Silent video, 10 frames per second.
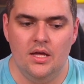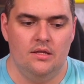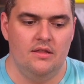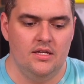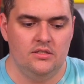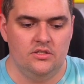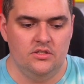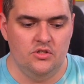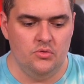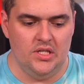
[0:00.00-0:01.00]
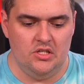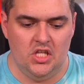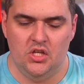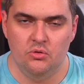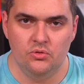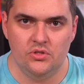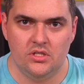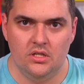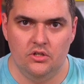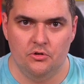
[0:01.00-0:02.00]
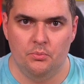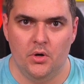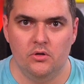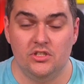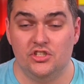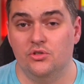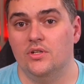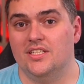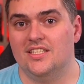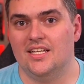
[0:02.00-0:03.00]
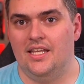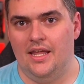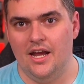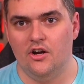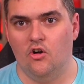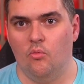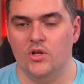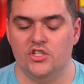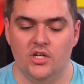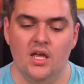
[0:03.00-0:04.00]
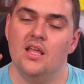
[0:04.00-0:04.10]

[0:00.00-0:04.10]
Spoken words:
then you can use your bow to shoot a second arrow, which